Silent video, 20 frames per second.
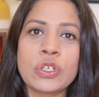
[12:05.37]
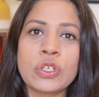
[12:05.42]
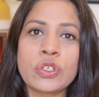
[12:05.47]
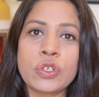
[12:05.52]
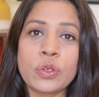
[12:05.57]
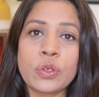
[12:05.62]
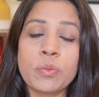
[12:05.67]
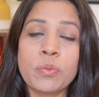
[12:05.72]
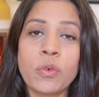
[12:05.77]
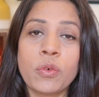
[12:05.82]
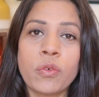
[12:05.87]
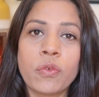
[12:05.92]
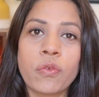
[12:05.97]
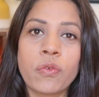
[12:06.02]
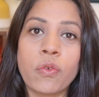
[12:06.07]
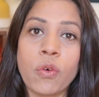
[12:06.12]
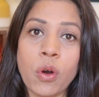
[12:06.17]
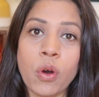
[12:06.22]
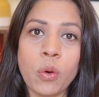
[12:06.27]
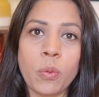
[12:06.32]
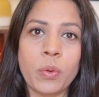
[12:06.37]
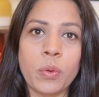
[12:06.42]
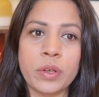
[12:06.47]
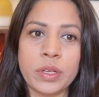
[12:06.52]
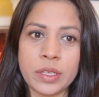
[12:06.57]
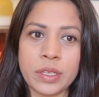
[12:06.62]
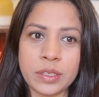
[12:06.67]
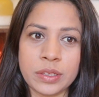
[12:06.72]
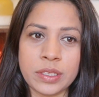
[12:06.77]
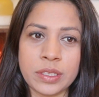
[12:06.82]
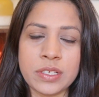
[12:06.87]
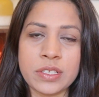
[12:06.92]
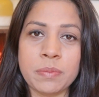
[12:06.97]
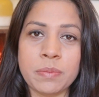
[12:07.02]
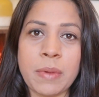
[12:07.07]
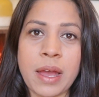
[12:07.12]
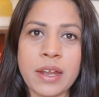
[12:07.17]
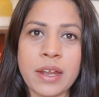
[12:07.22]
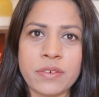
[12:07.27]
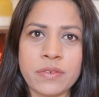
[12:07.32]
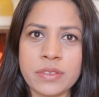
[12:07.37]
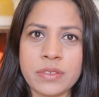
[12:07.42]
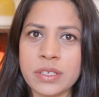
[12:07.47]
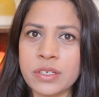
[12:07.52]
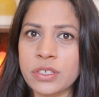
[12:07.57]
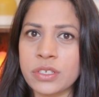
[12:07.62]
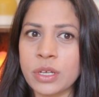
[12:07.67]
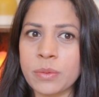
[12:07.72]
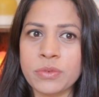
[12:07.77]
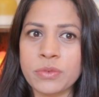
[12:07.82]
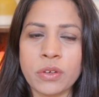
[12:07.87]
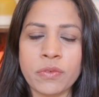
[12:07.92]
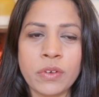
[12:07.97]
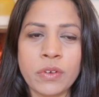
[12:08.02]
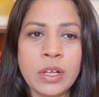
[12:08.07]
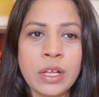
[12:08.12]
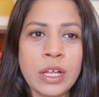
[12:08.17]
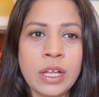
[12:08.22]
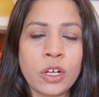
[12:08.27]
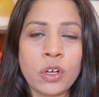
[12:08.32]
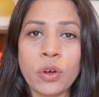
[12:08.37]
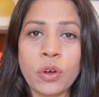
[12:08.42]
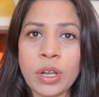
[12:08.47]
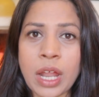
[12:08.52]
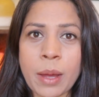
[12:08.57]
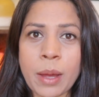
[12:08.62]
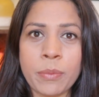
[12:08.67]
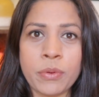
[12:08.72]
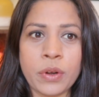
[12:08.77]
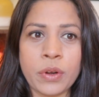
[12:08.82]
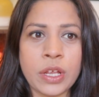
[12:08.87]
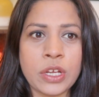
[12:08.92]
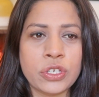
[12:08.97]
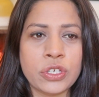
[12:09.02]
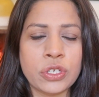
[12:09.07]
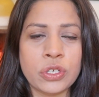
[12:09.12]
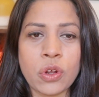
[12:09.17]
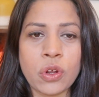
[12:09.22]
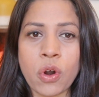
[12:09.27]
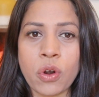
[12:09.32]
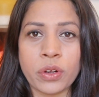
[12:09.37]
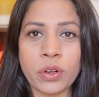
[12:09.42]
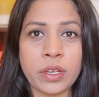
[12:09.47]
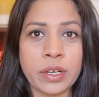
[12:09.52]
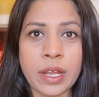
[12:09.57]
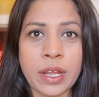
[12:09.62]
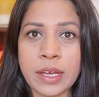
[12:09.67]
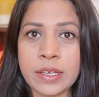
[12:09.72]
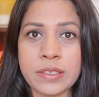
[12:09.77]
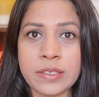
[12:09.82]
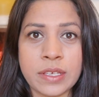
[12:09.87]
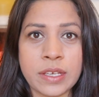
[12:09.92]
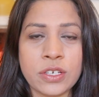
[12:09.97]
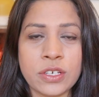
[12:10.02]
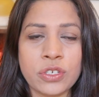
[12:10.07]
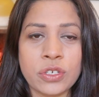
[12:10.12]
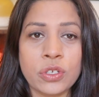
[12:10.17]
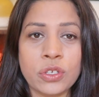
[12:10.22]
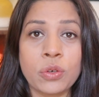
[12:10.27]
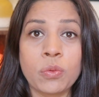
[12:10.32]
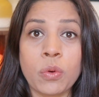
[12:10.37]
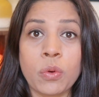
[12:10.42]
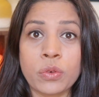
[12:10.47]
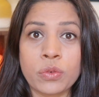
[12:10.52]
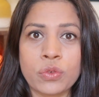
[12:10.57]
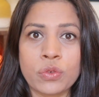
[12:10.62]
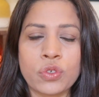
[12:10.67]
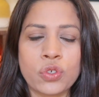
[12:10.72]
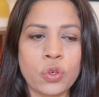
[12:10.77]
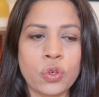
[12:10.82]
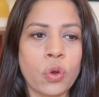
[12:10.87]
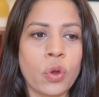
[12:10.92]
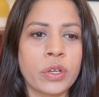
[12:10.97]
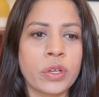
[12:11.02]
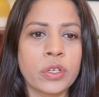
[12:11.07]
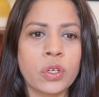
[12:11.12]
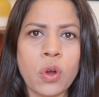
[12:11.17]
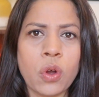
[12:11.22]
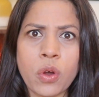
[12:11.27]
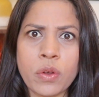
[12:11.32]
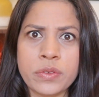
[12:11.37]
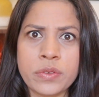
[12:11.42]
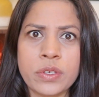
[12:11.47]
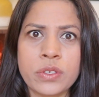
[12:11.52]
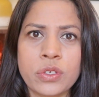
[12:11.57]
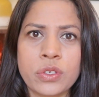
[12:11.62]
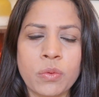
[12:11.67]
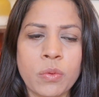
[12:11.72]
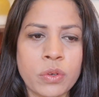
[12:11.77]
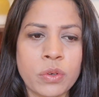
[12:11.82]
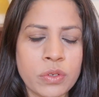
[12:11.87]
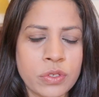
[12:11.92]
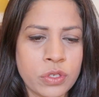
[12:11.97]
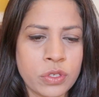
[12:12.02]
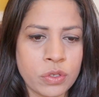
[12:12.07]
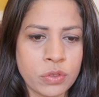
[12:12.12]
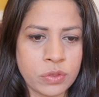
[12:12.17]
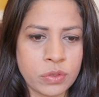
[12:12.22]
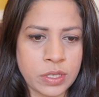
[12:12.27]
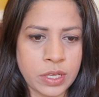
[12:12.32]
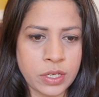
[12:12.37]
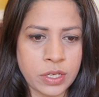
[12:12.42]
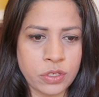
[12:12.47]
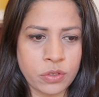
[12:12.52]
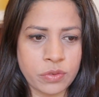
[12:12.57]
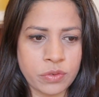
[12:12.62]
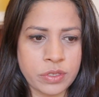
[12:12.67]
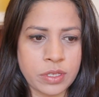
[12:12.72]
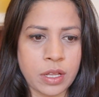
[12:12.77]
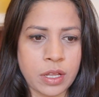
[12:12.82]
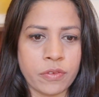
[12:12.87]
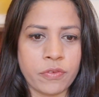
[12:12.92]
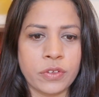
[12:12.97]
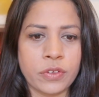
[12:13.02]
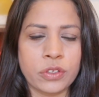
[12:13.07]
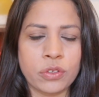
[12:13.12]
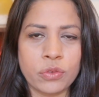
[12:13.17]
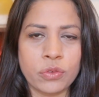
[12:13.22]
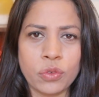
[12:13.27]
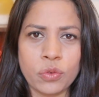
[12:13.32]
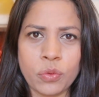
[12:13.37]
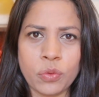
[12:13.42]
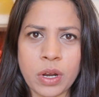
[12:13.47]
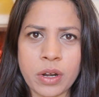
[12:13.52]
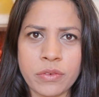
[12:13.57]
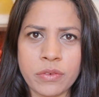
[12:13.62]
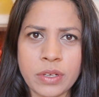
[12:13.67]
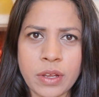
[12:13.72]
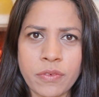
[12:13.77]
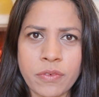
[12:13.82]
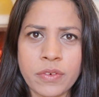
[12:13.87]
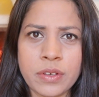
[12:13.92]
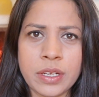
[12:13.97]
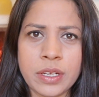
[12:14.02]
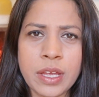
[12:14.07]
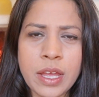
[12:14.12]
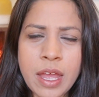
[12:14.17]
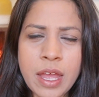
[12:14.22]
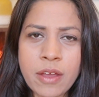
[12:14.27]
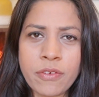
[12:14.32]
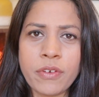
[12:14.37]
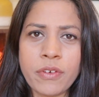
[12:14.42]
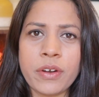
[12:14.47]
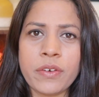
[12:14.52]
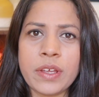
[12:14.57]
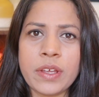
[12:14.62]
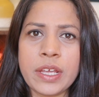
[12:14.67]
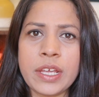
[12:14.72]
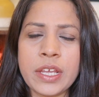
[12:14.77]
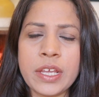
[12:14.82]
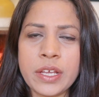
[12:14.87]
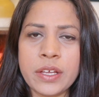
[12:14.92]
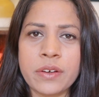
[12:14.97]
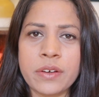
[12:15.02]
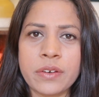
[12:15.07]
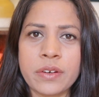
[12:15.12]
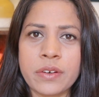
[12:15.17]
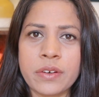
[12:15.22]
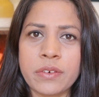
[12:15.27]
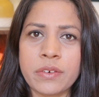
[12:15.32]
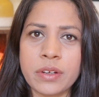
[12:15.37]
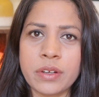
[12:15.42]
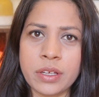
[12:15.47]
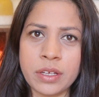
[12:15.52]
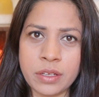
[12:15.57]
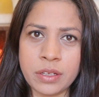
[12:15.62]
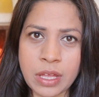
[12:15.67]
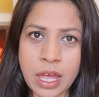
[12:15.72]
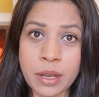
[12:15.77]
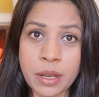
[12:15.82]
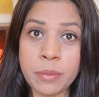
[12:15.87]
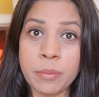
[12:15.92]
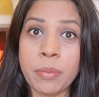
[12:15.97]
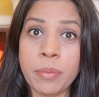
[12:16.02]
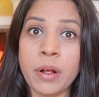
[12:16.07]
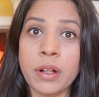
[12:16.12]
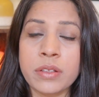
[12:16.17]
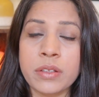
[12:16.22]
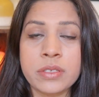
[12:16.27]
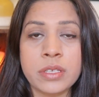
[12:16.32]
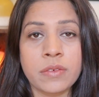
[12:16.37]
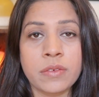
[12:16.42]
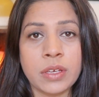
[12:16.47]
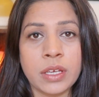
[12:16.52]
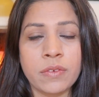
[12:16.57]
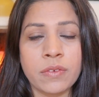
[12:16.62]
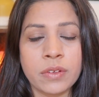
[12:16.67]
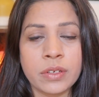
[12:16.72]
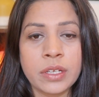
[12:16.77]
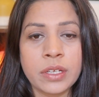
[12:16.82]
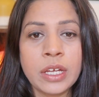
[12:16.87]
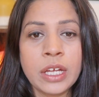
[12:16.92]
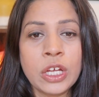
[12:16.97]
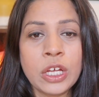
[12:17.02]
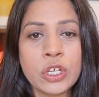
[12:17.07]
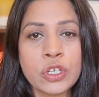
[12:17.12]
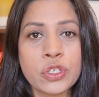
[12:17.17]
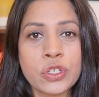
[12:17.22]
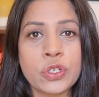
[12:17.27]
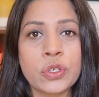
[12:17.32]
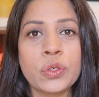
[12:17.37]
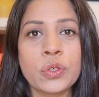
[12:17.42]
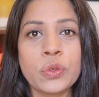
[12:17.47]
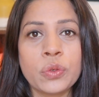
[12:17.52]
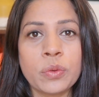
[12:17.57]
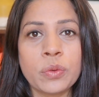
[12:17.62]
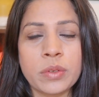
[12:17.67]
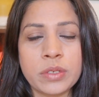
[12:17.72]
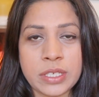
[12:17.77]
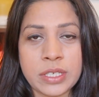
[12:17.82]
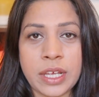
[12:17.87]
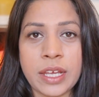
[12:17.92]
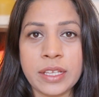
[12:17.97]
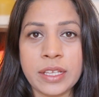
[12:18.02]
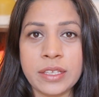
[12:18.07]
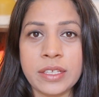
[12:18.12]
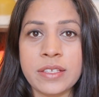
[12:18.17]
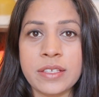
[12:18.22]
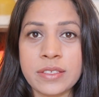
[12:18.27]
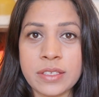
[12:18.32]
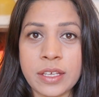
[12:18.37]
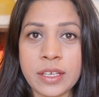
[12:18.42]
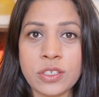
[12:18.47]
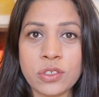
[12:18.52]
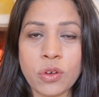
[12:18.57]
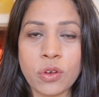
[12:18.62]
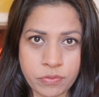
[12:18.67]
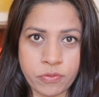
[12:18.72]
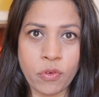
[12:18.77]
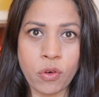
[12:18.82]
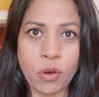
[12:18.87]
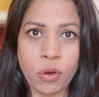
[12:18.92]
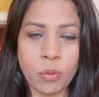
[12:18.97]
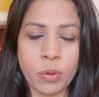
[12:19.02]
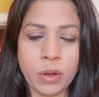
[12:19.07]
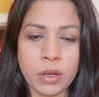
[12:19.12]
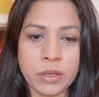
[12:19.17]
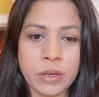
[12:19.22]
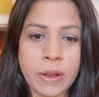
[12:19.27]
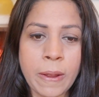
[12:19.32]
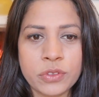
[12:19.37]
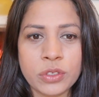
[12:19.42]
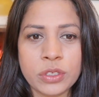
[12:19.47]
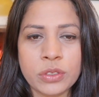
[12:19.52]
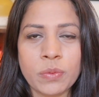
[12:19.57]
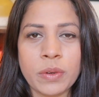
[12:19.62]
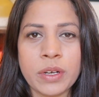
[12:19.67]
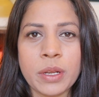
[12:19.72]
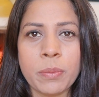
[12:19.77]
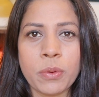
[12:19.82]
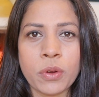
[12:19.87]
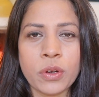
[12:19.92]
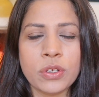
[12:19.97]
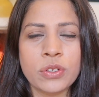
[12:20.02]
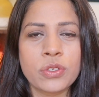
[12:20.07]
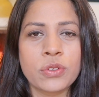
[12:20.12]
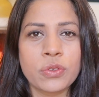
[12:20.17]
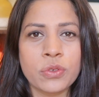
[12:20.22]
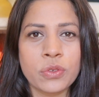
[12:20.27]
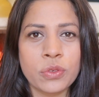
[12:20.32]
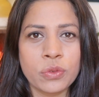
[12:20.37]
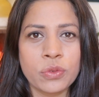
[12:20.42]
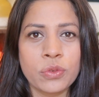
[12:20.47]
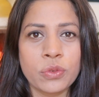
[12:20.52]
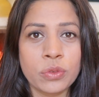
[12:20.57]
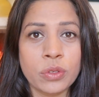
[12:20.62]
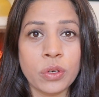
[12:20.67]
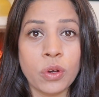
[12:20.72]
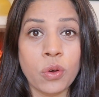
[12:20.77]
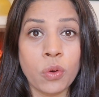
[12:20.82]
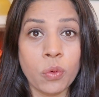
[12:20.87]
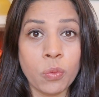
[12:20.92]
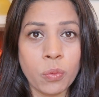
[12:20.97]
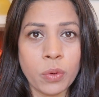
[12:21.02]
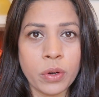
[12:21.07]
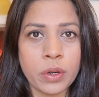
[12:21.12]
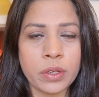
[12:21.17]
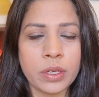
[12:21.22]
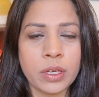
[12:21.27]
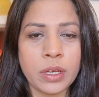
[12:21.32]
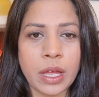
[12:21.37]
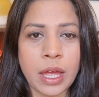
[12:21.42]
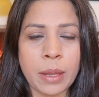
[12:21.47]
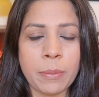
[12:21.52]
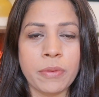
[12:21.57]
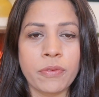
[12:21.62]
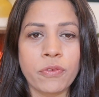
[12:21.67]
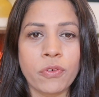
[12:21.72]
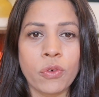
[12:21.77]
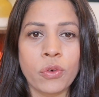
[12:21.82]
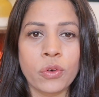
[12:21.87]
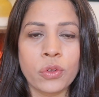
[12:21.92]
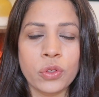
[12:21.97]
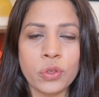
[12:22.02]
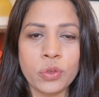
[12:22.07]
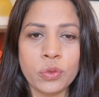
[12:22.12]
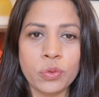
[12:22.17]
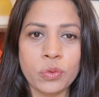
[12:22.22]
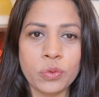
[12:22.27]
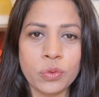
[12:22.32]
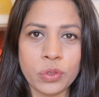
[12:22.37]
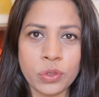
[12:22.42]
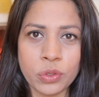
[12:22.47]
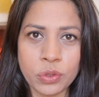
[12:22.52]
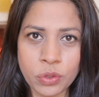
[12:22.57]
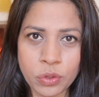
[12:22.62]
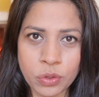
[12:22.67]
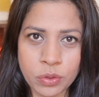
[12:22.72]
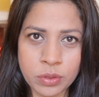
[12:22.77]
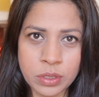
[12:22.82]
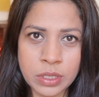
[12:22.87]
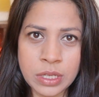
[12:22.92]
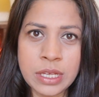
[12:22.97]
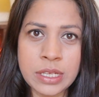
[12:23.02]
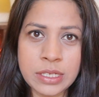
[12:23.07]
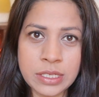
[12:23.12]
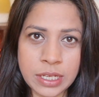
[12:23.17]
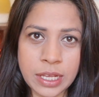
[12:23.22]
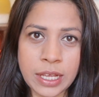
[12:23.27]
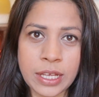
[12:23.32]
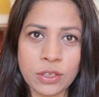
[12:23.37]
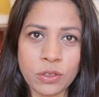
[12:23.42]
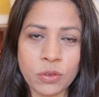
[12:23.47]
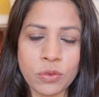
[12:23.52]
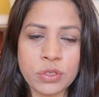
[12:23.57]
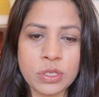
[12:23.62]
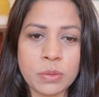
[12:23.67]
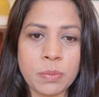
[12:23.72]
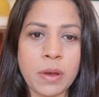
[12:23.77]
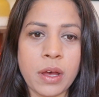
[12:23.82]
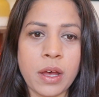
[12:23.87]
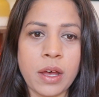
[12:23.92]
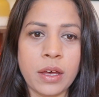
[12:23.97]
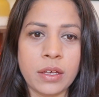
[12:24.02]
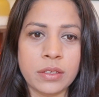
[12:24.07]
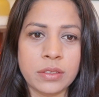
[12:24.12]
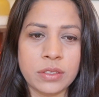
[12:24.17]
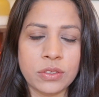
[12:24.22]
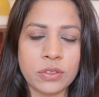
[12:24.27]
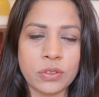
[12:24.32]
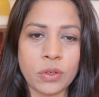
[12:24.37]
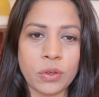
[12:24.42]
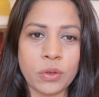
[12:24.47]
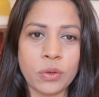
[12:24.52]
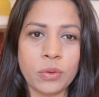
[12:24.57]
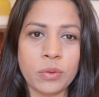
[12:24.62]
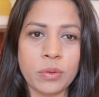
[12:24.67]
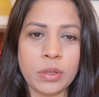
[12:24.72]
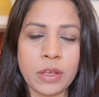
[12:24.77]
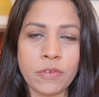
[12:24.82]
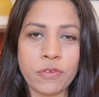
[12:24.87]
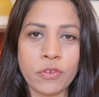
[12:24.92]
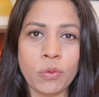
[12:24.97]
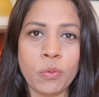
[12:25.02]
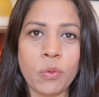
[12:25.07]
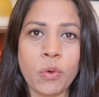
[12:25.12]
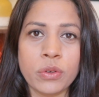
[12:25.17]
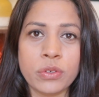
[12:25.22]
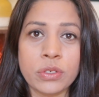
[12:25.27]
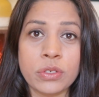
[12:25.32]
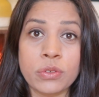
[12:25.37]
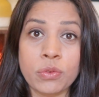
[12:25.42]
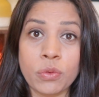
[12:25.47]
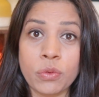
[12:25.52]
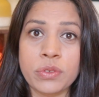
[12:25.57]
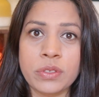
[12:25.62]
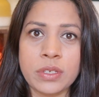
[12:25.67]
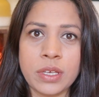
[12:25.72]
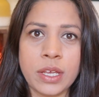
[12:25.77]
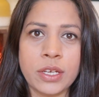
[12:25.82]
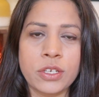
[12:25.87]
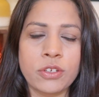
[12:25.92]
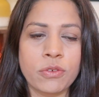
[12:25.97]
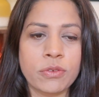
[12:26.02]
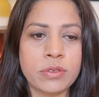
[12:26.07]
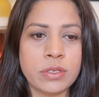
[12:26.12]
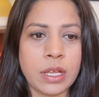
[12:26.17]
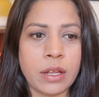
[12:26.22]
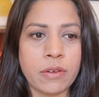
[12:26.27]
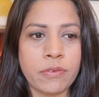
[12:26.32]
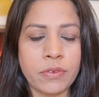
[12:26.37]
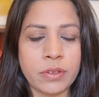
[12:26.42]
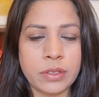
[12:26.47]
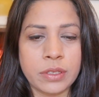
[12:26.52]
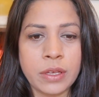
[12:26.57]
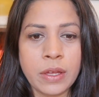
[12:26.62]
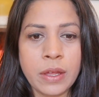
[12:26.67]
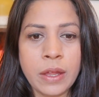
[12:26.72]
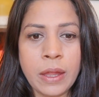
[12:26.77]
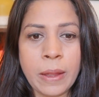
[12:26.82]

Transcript: to move forward in these matters in terms of collaboration, organization. You want to join causes, you want to associate yourself with. So you are definitely very eager and impulsive even to take these things forward. So it's very important to you do the homework and before you take those paths. So if you want to associate yourself with